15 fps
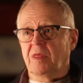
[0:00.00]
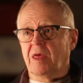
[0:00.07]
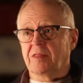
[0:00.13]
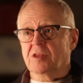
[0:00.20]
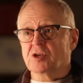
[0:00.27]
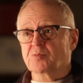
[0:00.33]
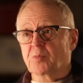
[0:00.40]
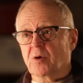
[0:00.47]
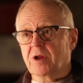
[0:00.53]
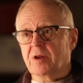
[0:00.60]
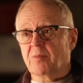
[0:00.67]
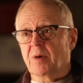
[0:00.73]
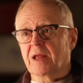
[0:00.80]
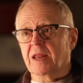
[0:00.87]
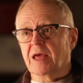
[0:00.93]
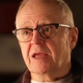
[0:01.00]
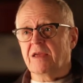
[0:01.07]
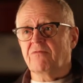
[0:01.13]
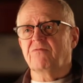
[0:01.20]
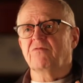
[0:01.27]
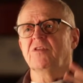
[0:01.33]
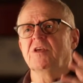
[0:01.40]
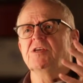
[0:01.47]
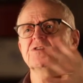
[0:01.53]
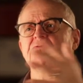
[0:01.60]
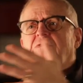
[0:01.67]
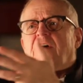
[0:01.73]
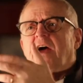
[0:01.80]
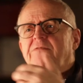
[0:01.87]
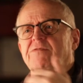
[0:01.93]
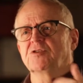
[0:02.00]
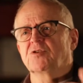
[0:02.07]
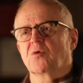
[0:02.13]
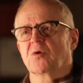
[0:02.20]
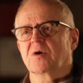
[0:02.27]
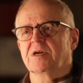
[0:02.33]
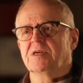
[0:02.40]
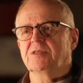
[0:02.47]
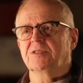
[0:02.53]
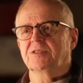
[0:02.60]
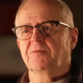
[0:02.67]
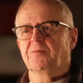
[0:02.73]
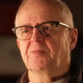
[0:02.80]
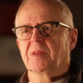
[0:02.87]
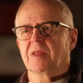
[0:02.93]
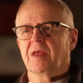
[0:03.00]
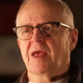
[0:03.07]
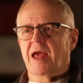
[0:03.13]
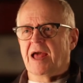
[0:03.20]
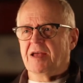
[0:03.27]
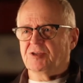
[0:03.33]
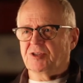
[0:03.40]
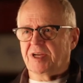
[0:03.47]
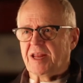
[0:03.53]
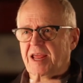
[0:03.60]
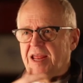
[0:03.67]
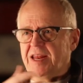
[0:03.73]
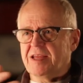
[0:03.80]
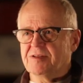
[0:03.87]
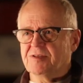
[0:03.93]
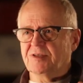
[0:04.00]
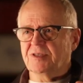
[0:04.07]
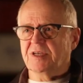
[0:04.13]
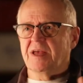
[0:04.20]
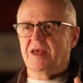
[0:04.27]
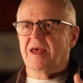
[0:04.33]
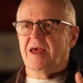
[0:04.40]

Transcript: at this point in my life, these five stories as Canadians?